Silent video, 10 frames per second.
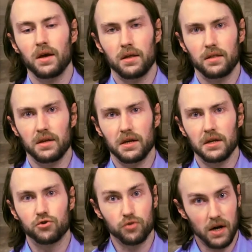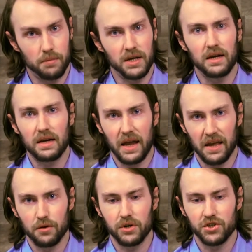The drama,
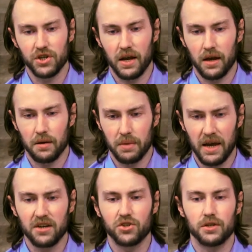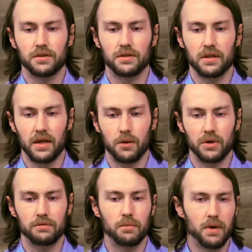anguish, and passion that
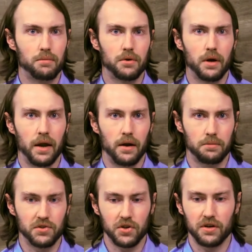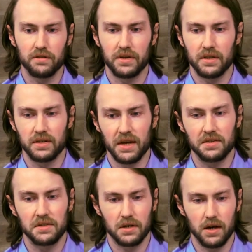we remember and observe in the
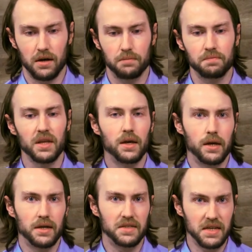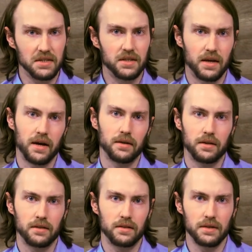days to come is hinted at
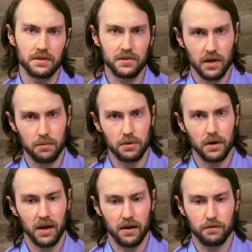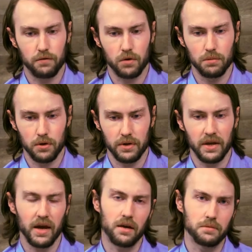in the somber and foreboding
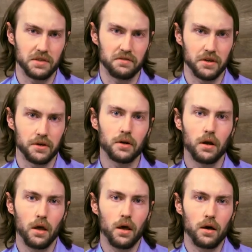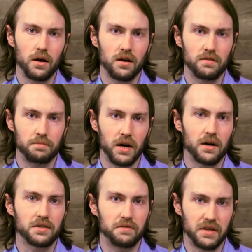atmosphere of
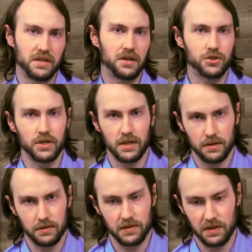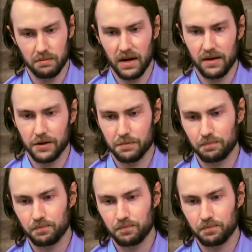Bach's Fantasia in C minor.